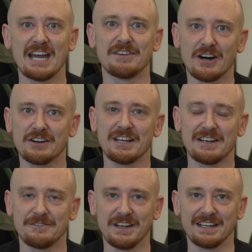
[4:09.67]
have an
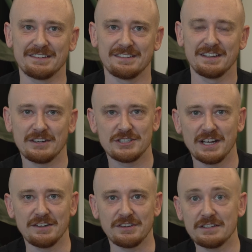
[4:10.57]
on-hit effect,
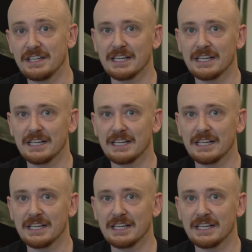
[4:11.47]
such as